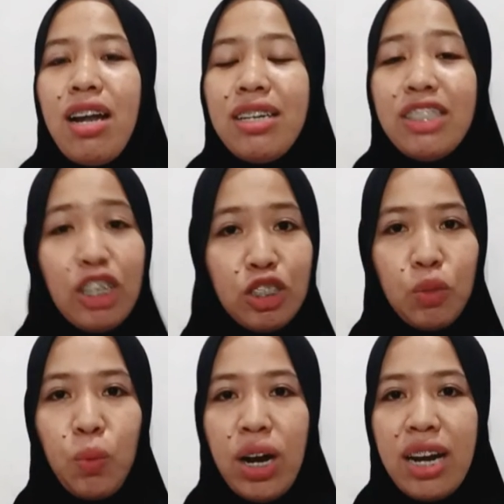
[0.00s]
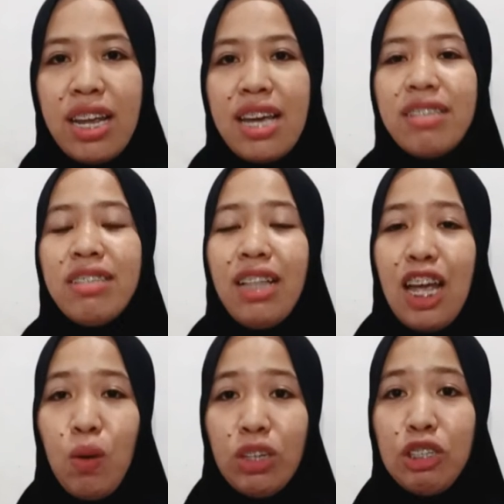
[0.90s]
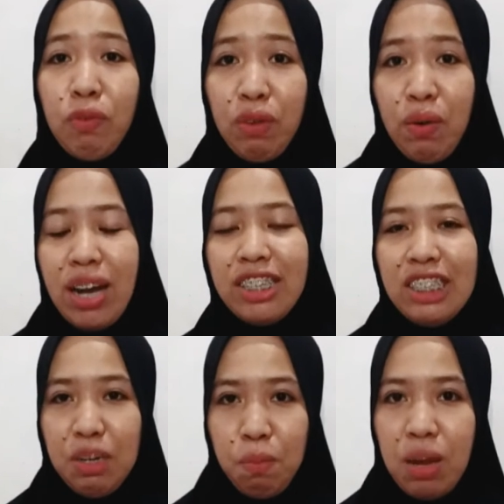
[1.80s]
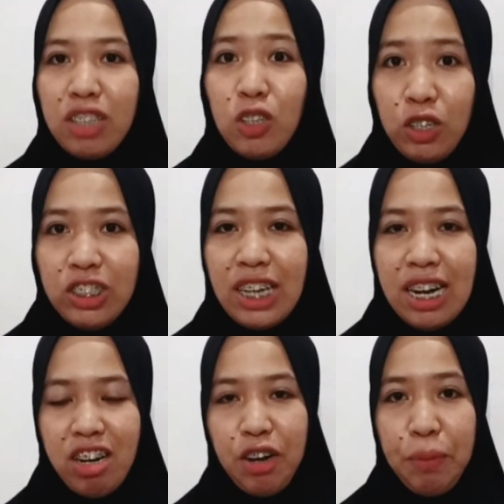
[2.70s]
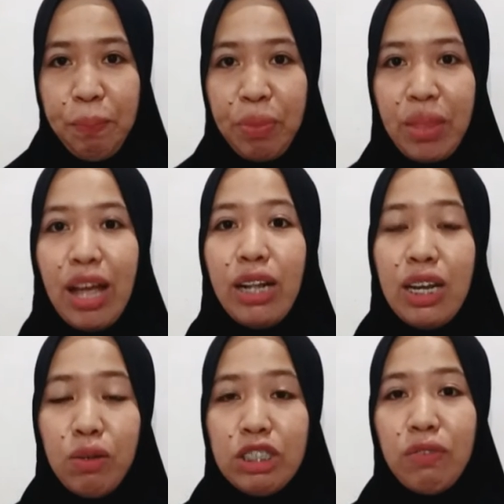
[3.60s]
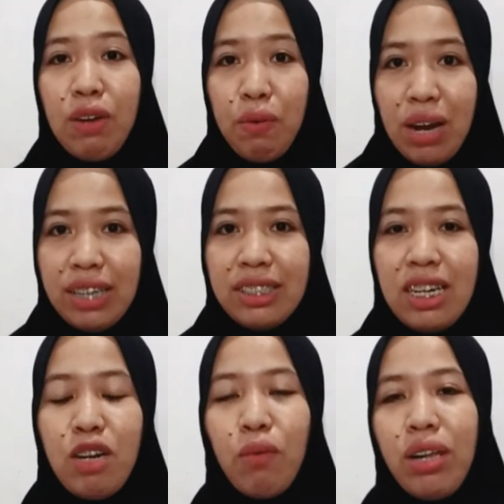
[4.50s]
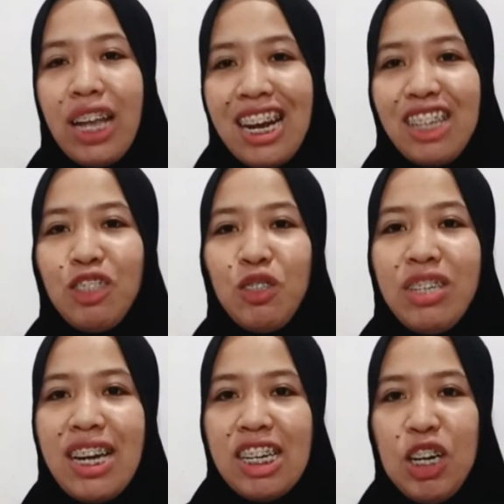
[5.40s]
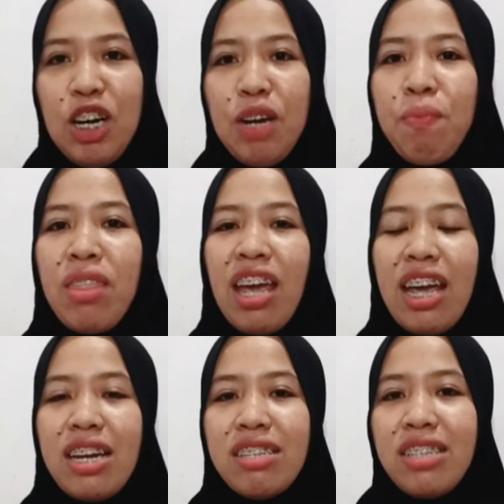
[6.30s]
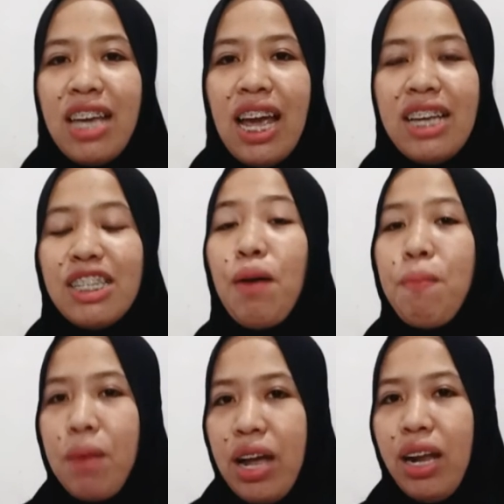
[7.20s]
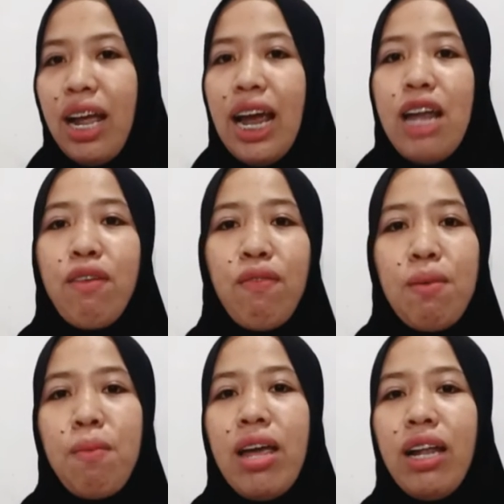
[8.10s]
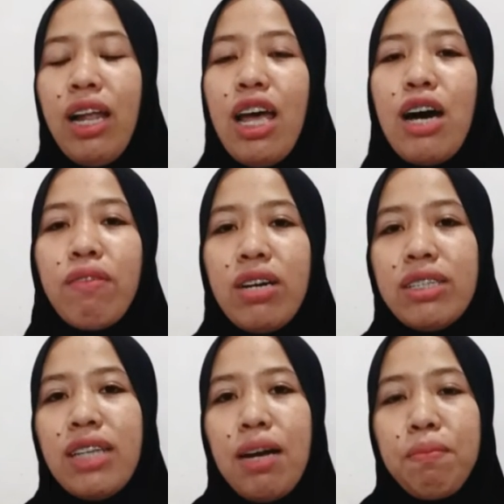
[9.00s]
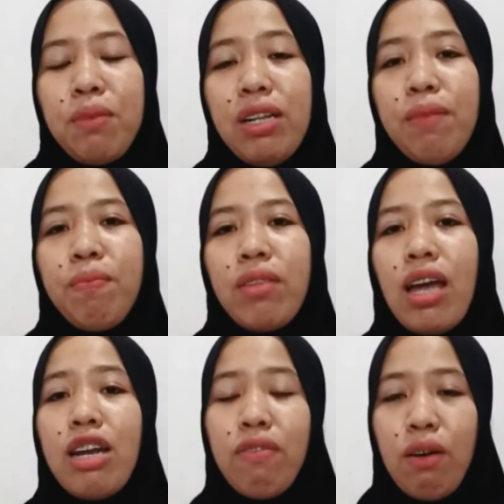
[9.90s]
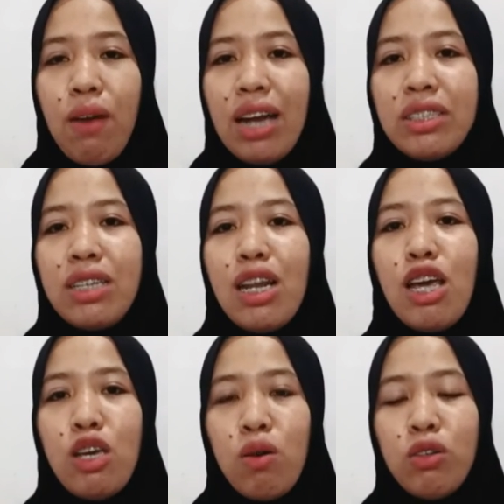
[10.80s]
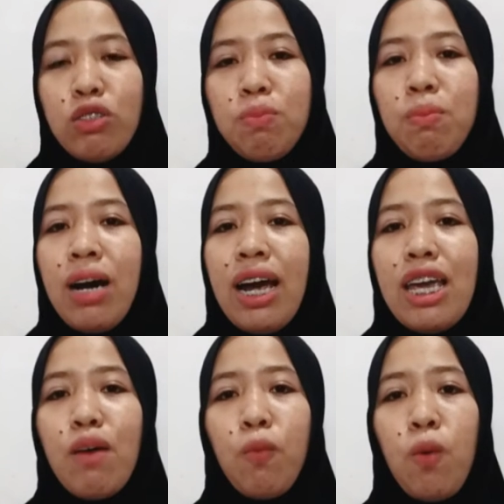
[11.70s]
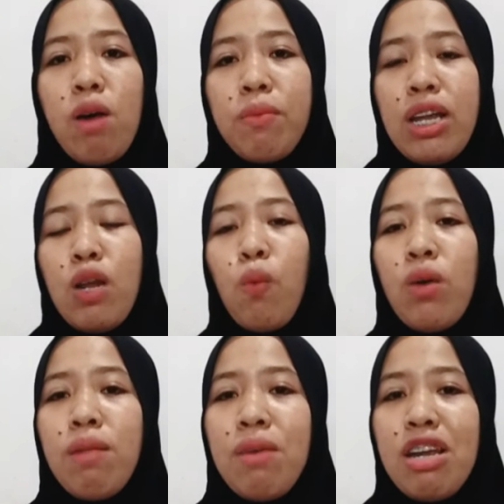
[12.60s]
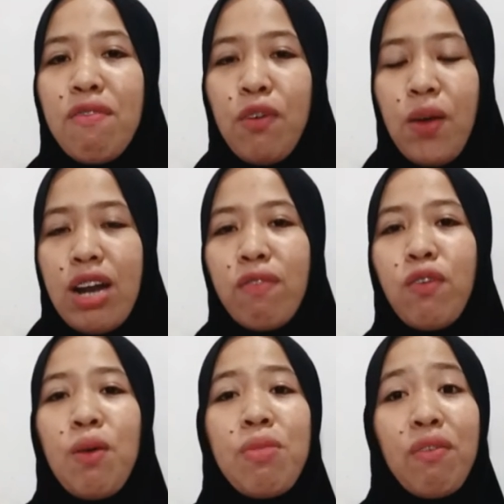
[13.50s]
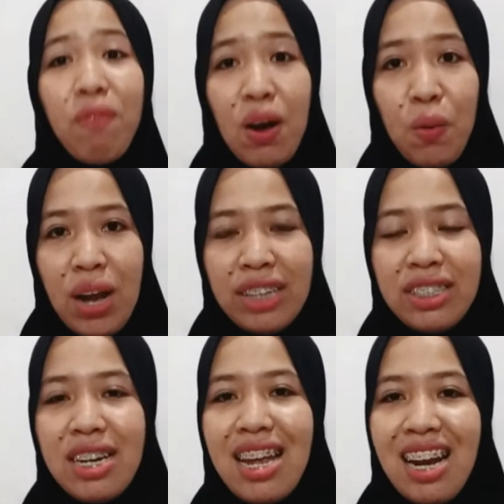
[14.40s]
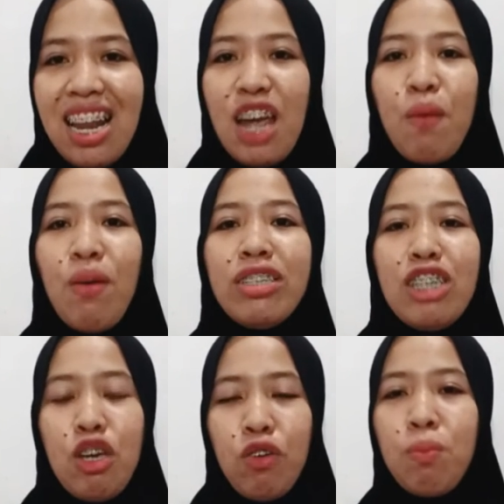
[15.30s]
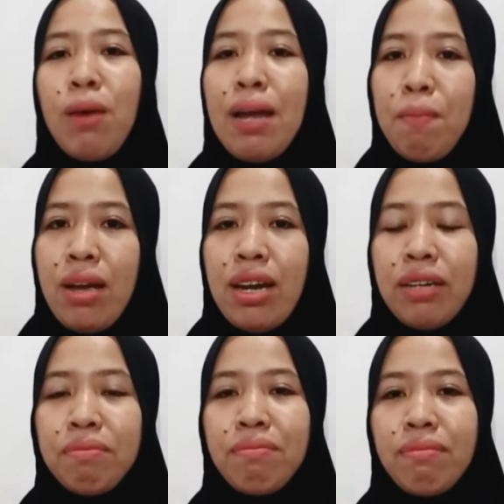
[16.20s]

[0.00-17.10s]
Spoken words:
The third one is language variation based on gender. Language variation related to gender, in this case, male and female. For example, the variation used by women will be different from the variation in language used by men.